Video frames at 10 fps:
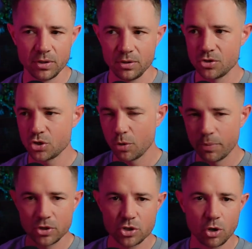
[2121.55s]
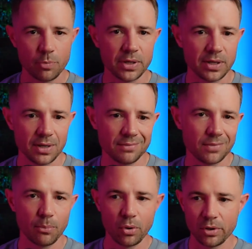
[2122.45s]
You stop at the shop and get a
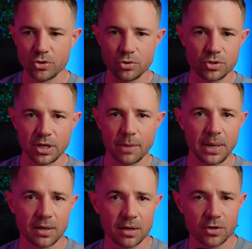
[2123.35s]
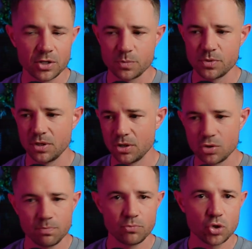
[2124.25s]
bottle of juice and a packet of crisps and a
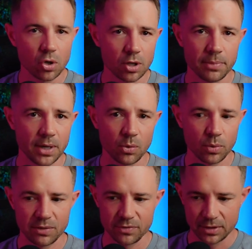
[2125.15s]
chocolate bar or whatever.